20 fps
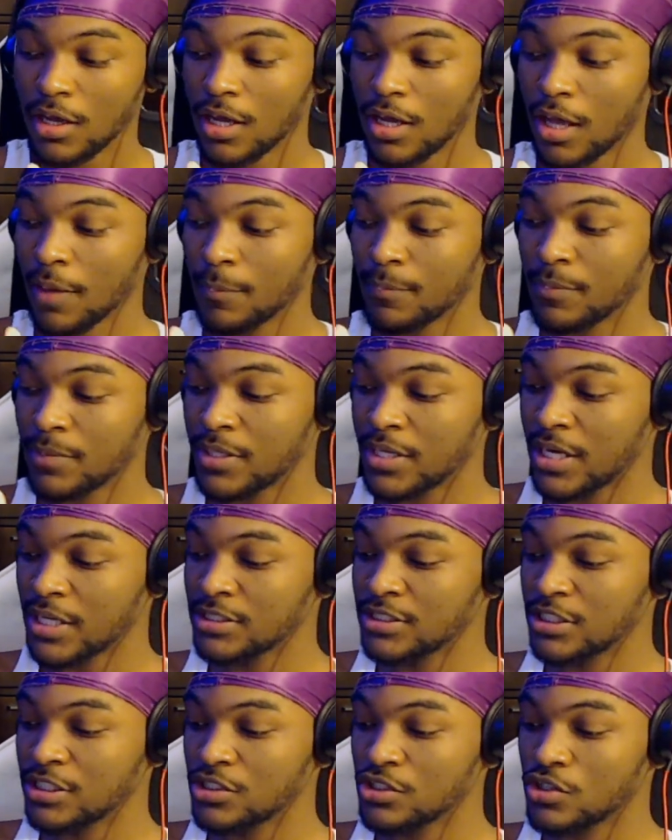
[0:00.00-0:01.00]
I'm
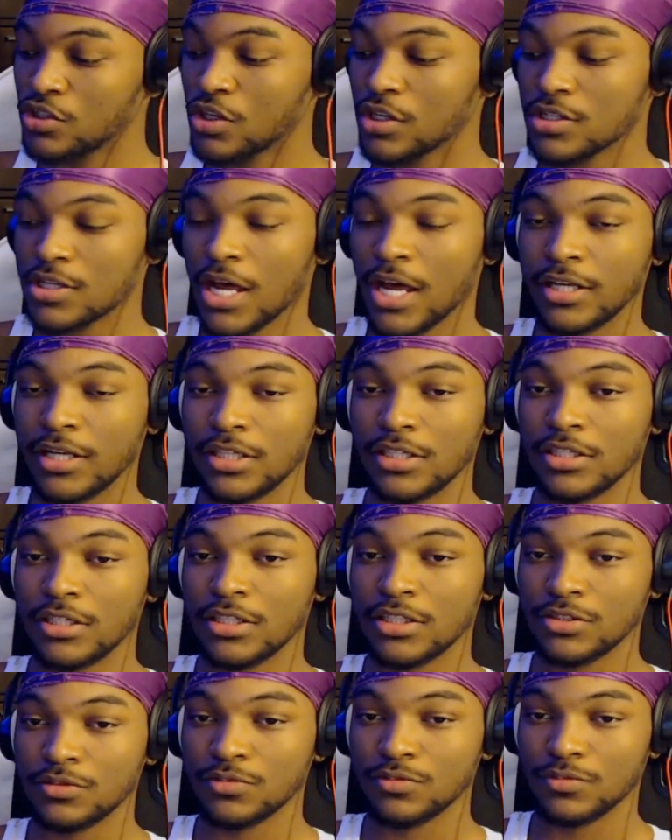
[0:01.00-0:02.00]
guessing I
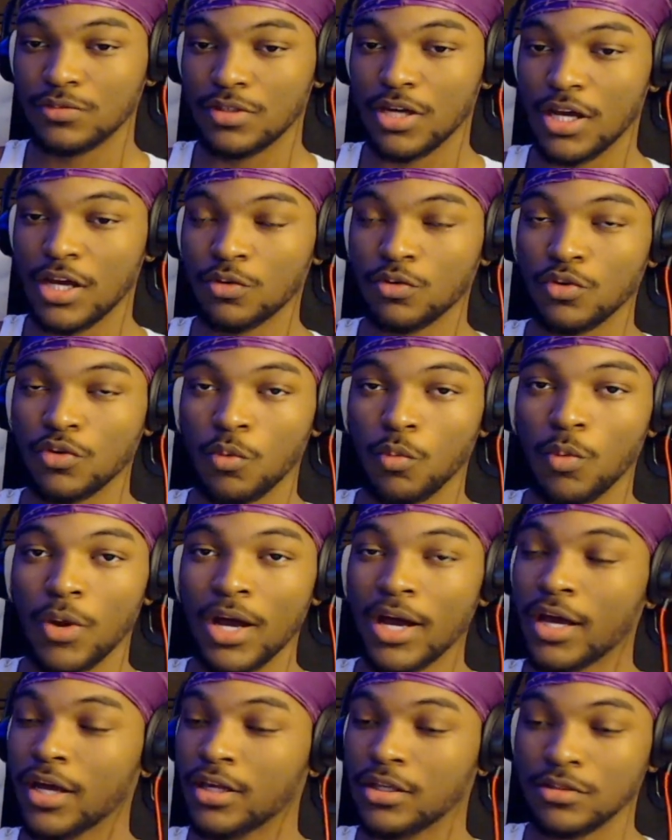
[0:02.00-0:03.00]
this I don't know
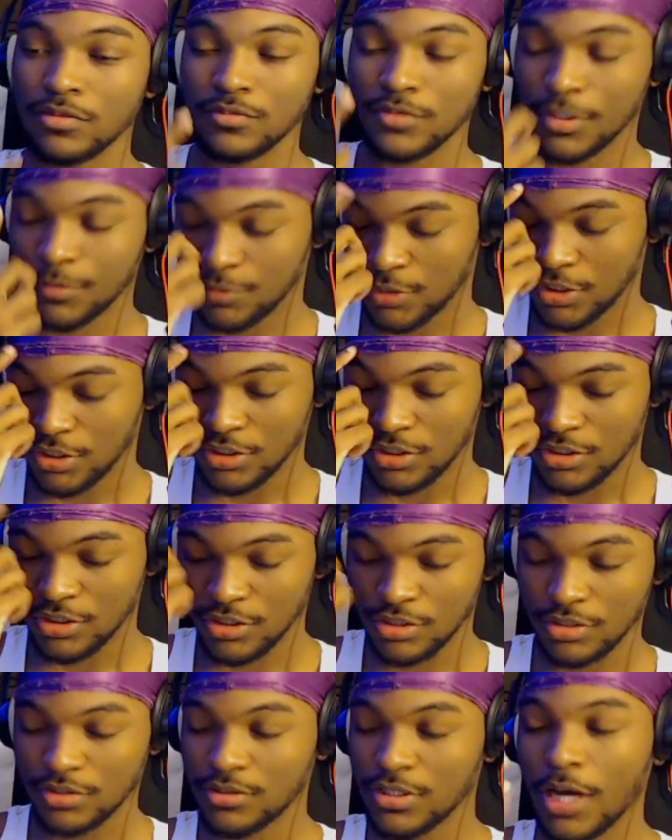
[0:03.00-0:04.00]
why I'm just
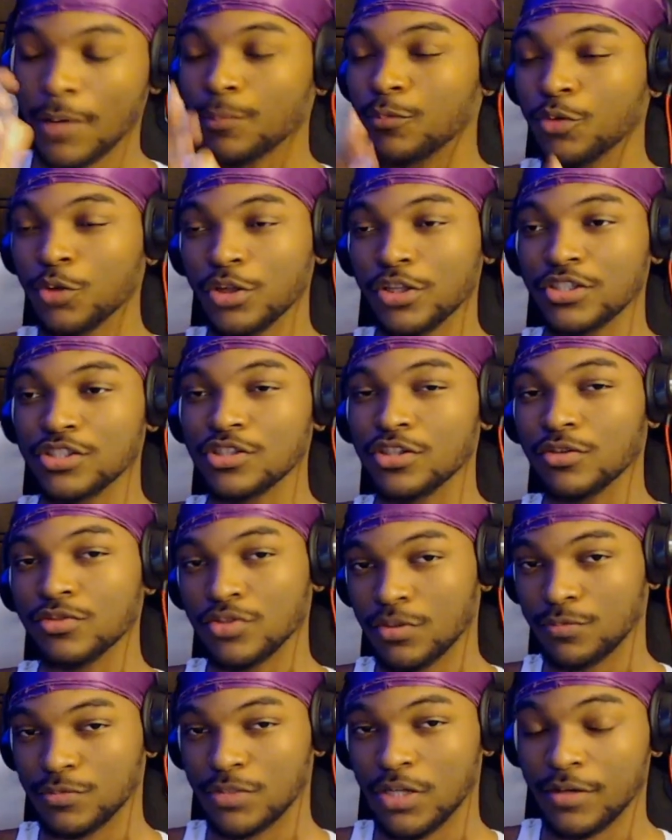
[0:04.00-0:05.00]
I'm really slow
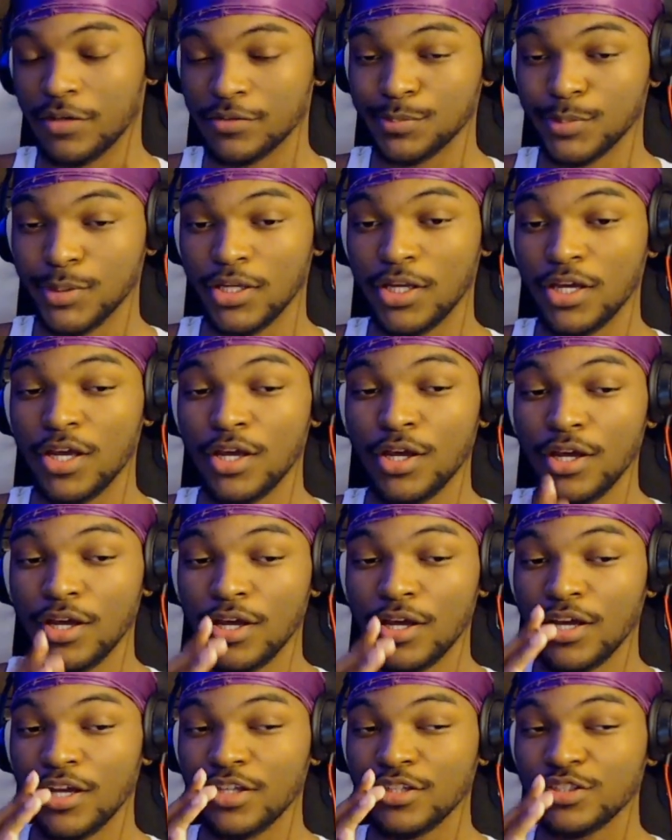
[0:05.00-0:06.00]
sometimes, but
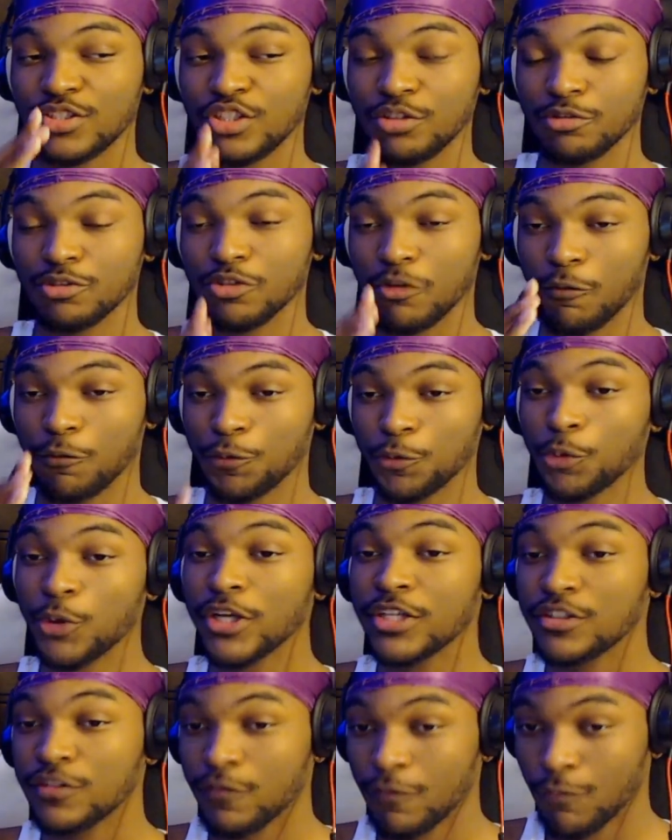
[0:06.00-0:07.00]
she was a
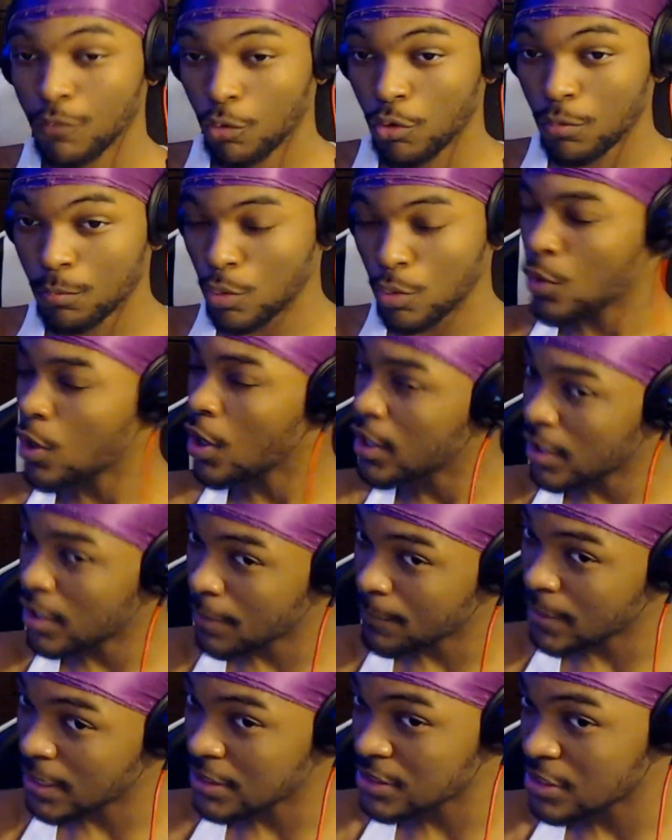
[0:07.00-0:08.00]
voice for Moana,
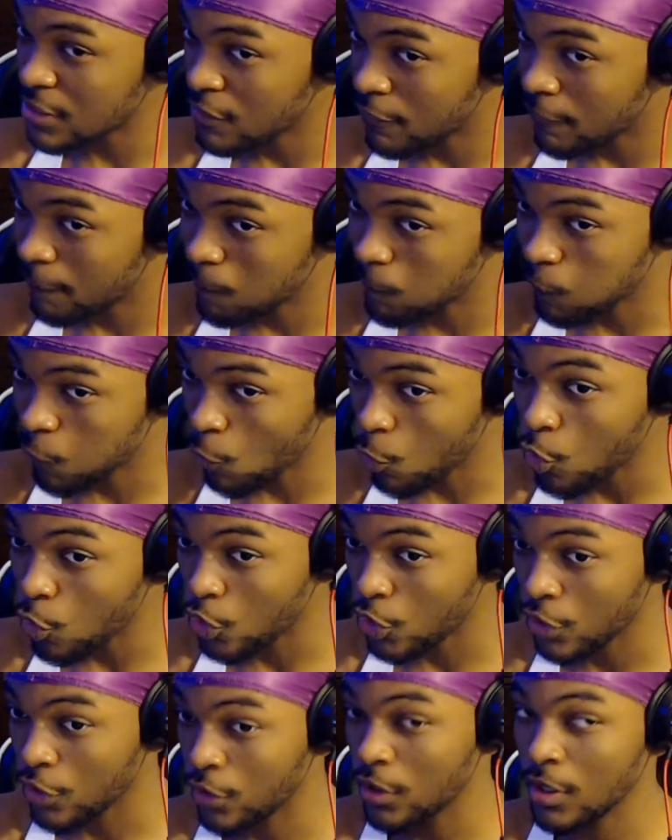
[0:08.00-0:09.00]
I'm guessing,
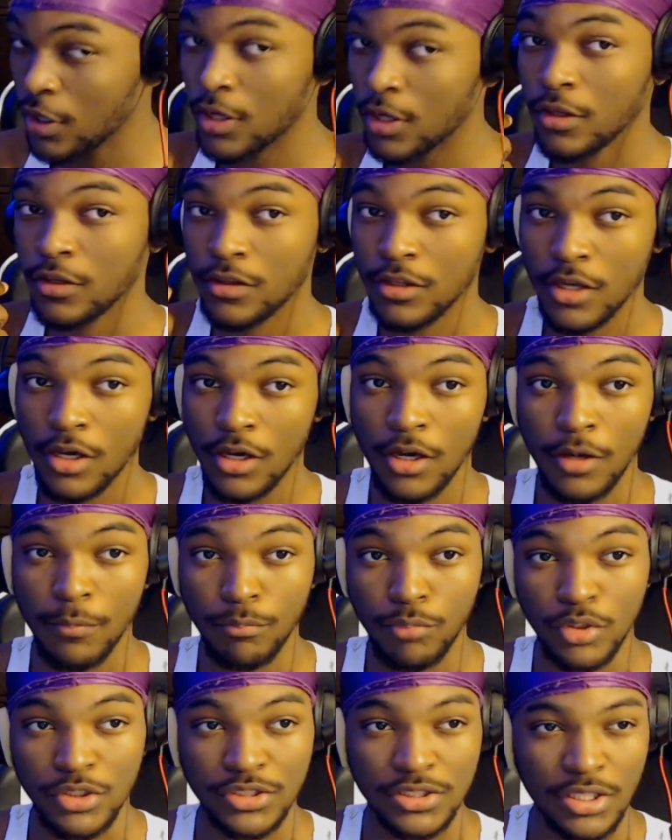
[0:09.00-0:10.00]
for the
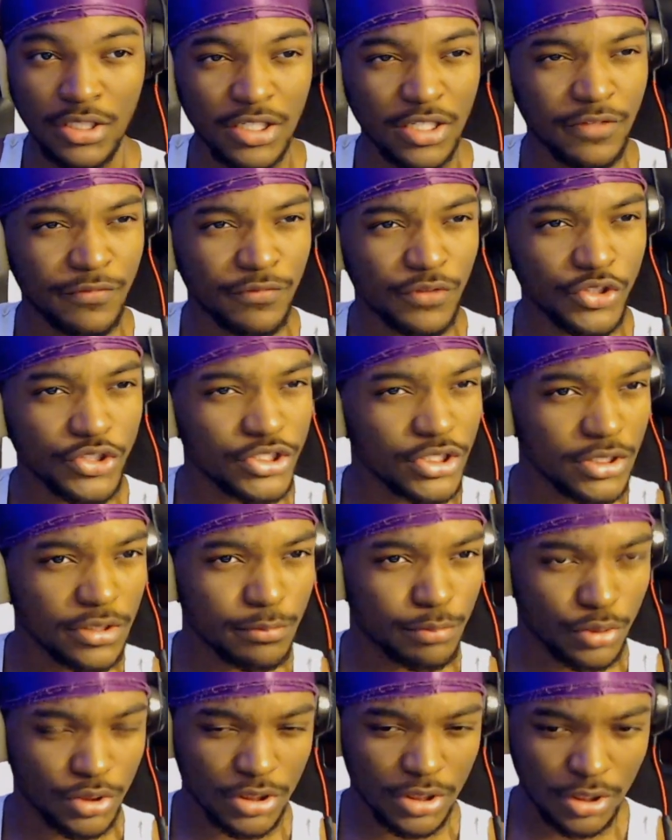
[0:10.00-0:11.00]
Brazilian version.
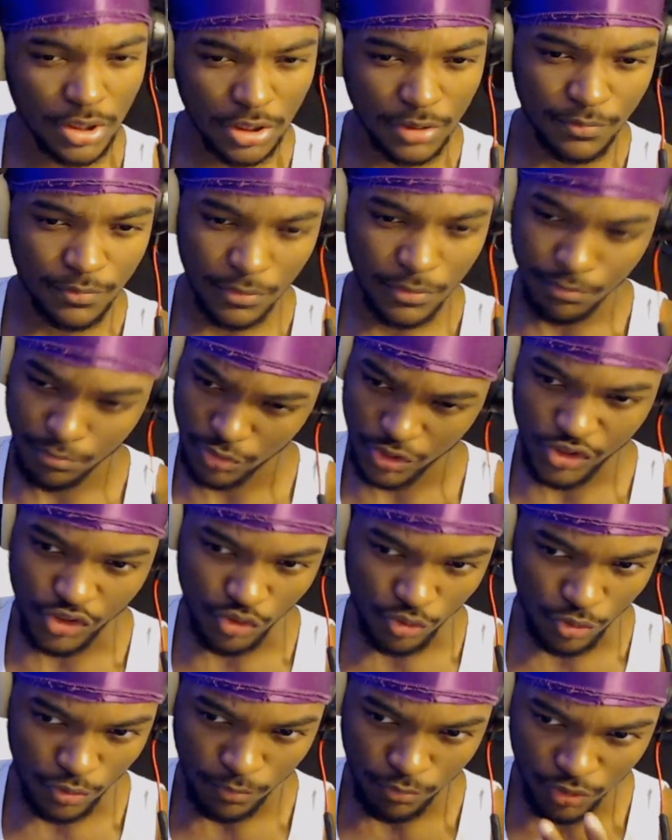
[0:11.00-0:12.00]
Brazilian? I'm pretty
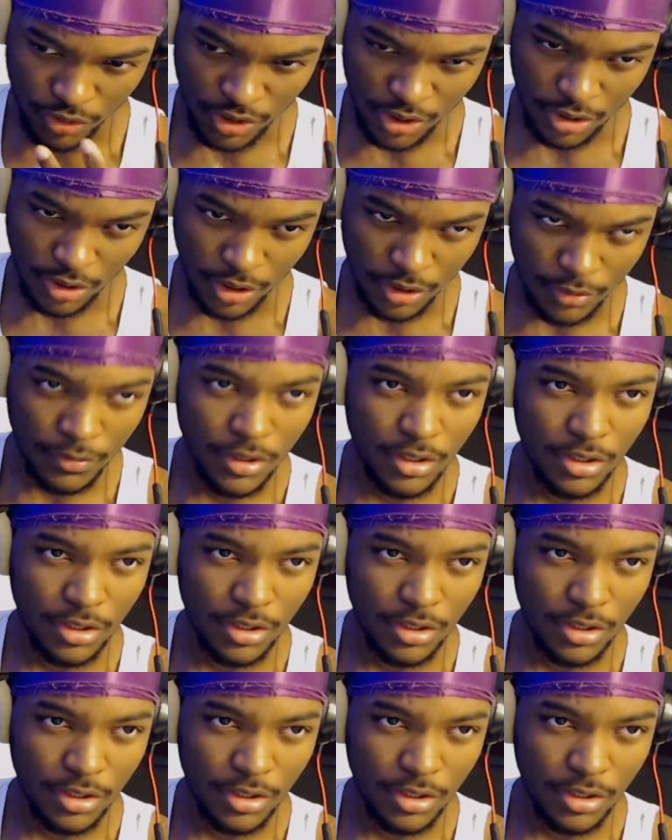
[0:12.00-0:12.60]
sure Brazilian.